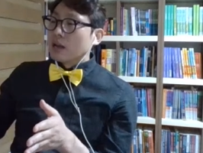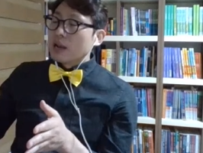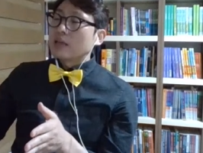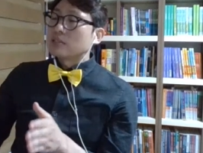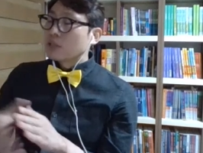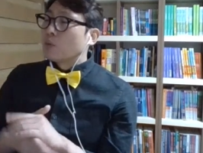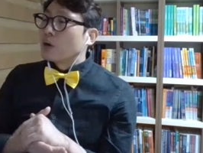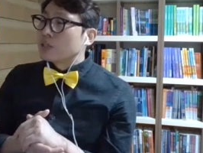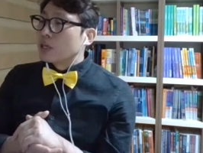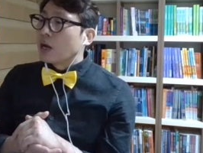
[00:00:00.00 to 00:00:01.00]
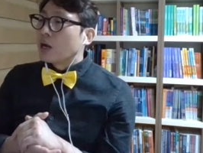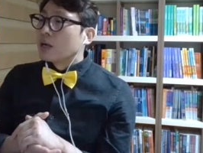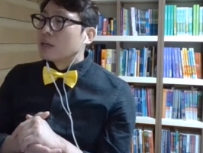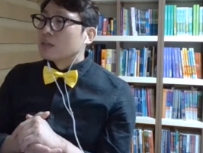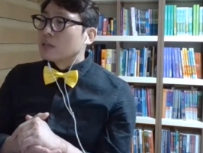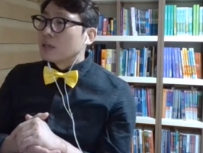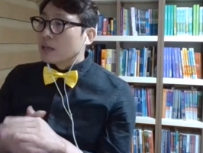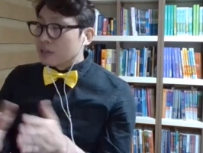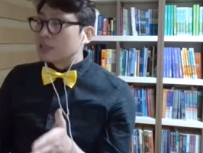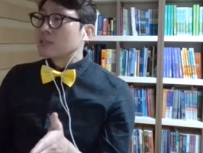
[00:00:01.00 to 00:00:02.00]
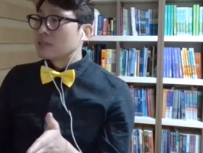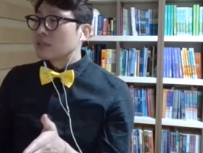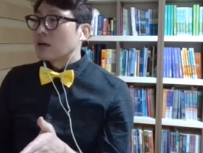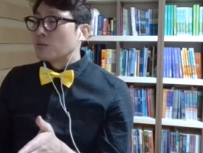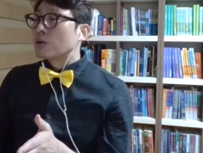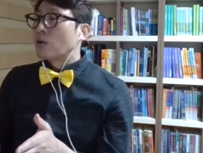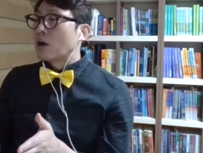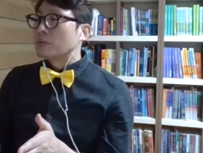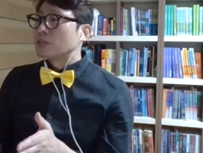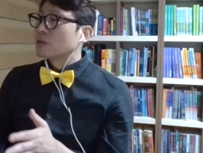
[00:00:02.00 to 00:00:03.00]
less than 1 year. This is a requirement.